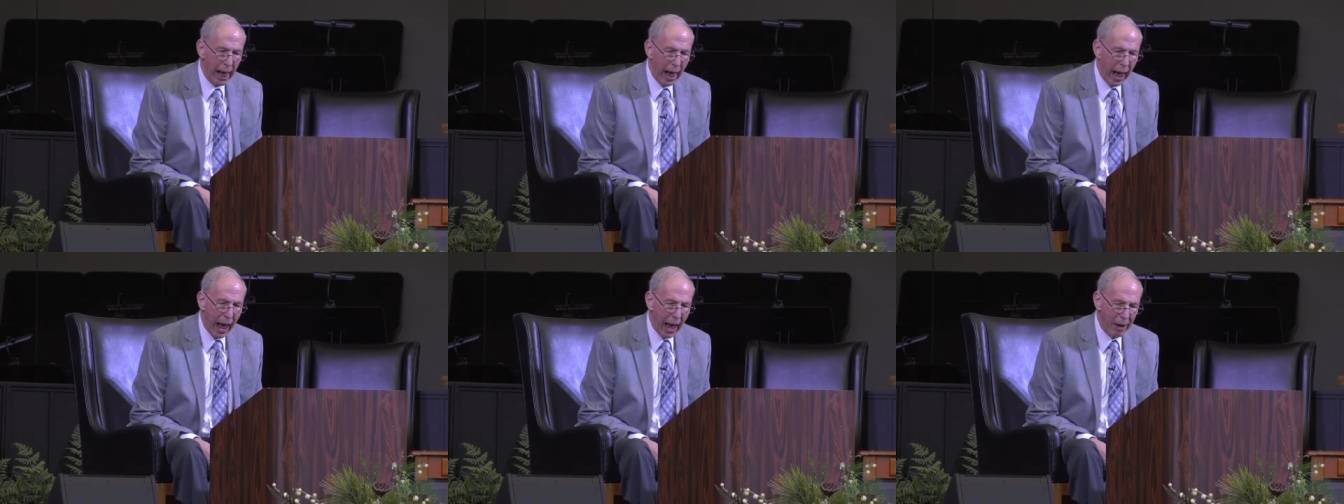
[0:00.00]

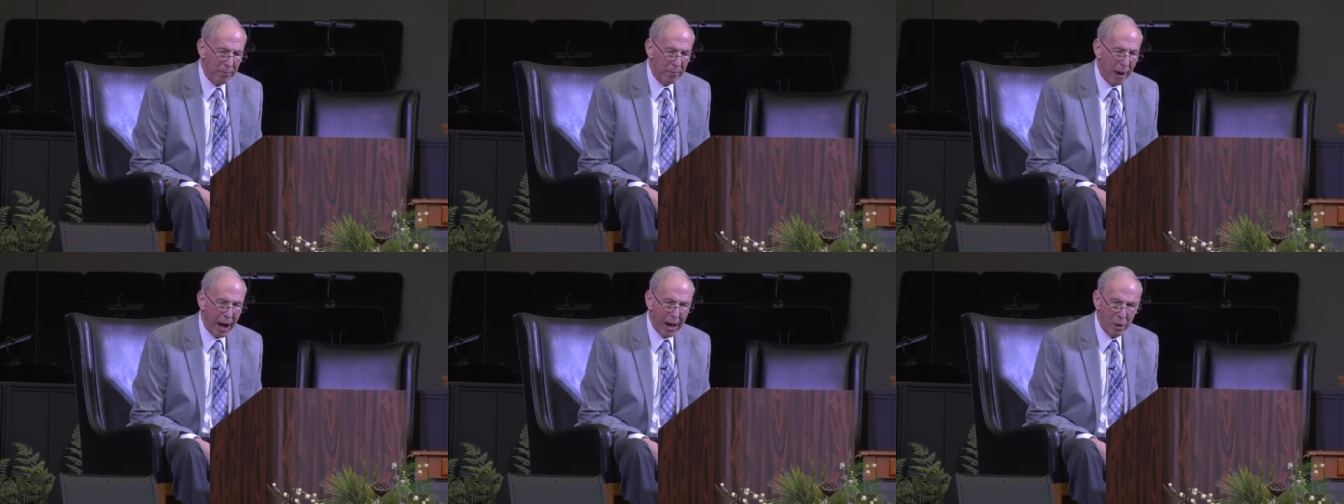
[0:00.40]
and
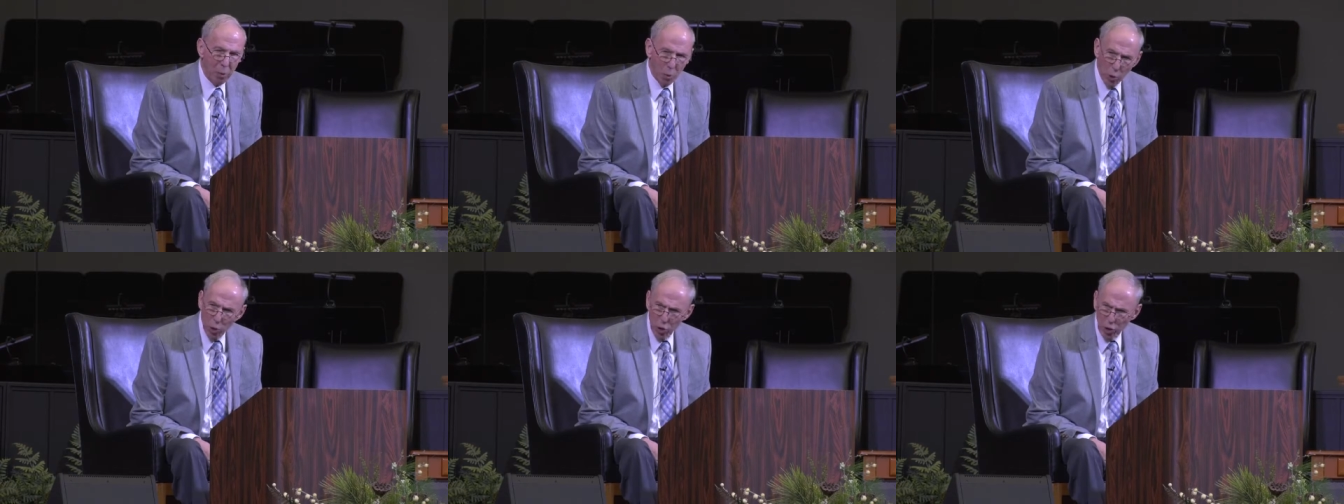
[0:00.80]
my
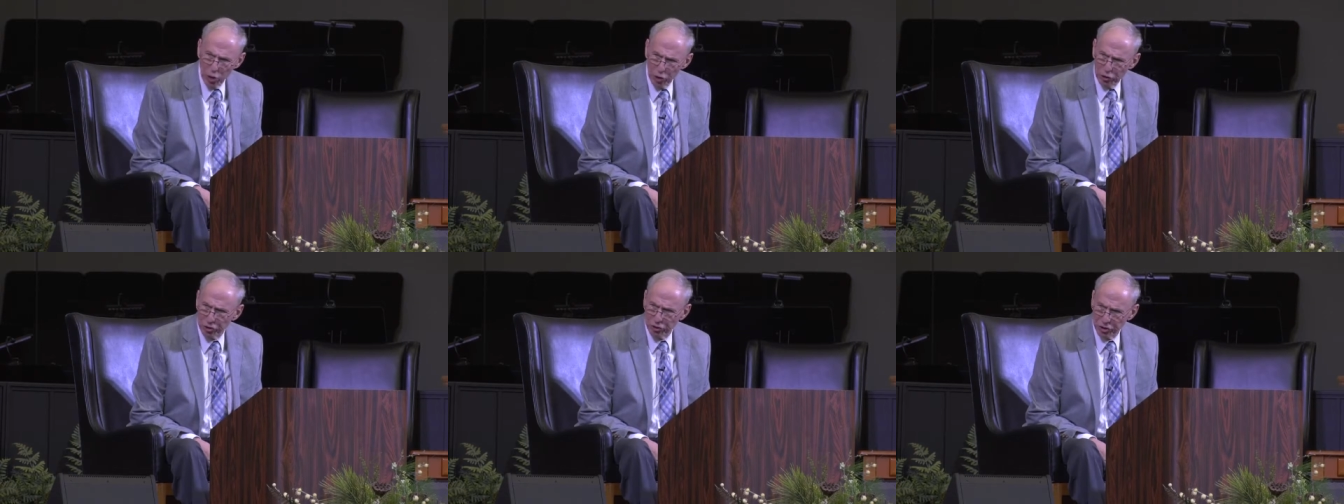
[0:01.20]

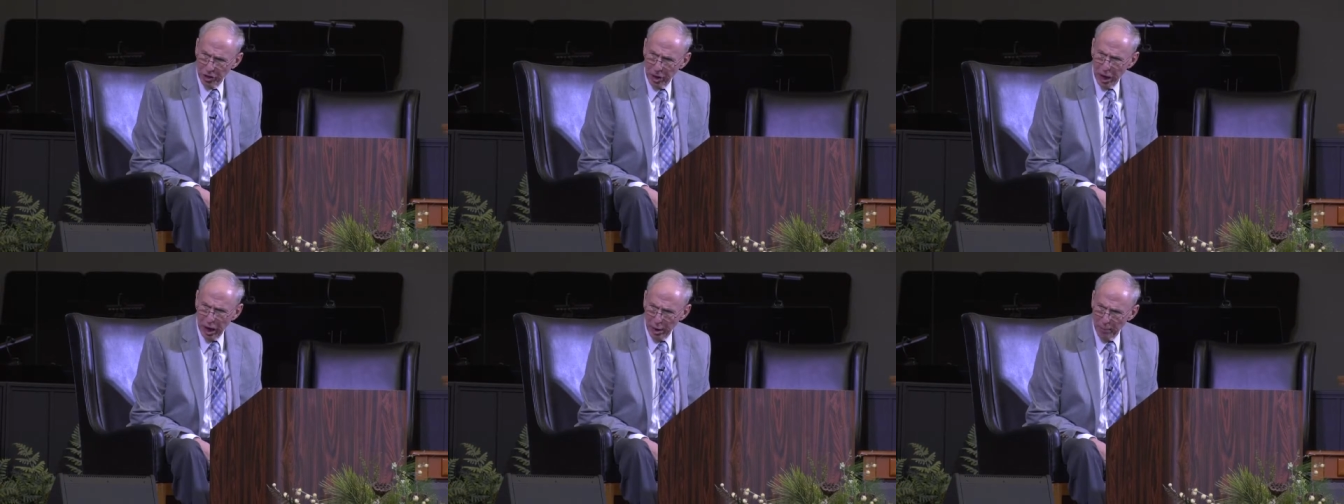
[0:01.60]

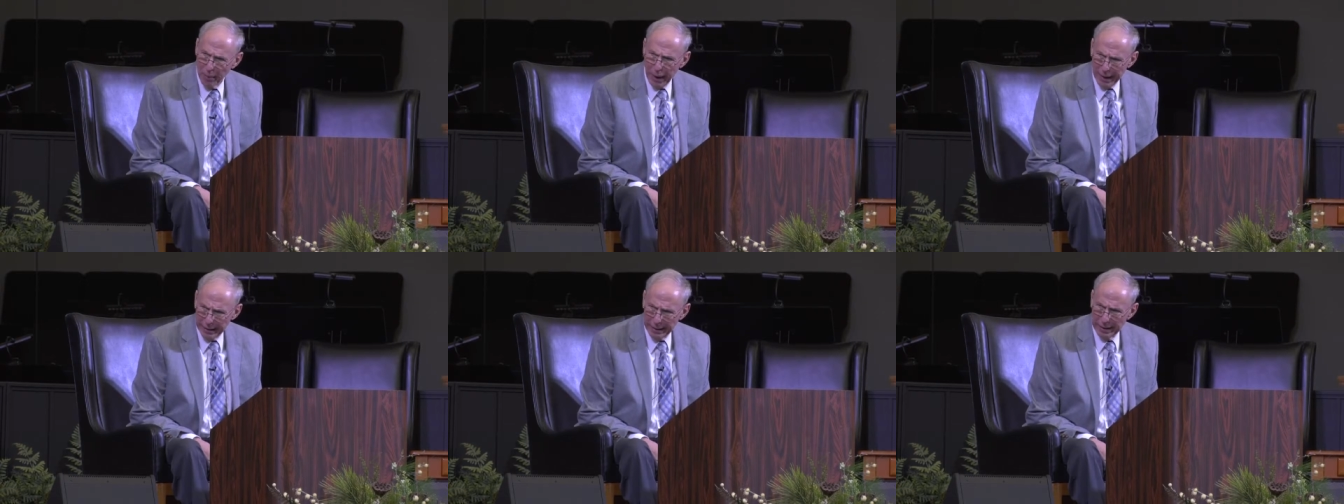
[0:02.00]
words
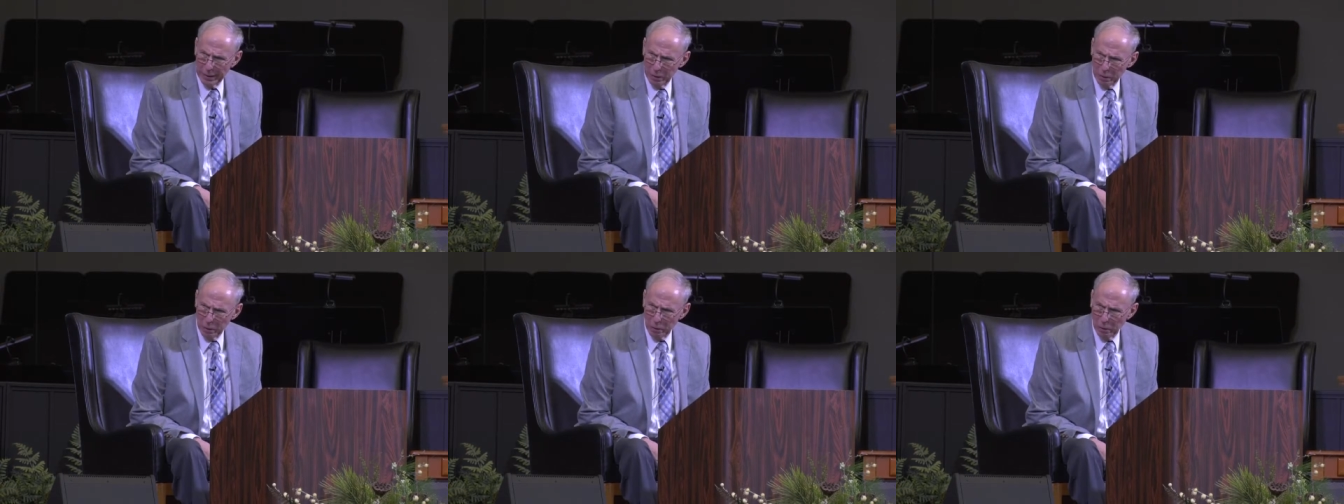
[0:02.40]
abide in
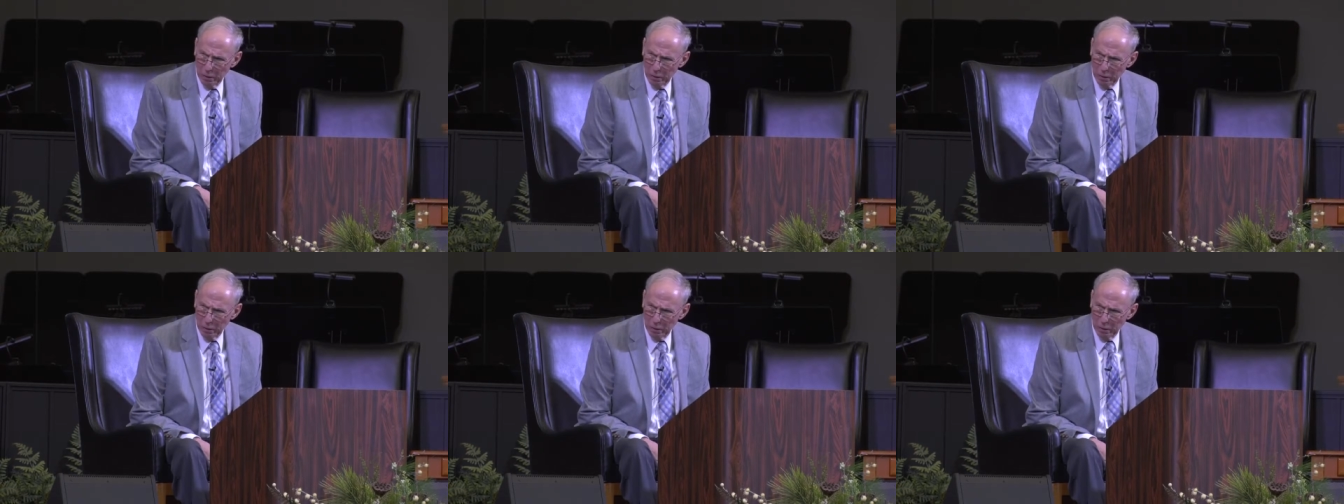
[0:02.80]
you,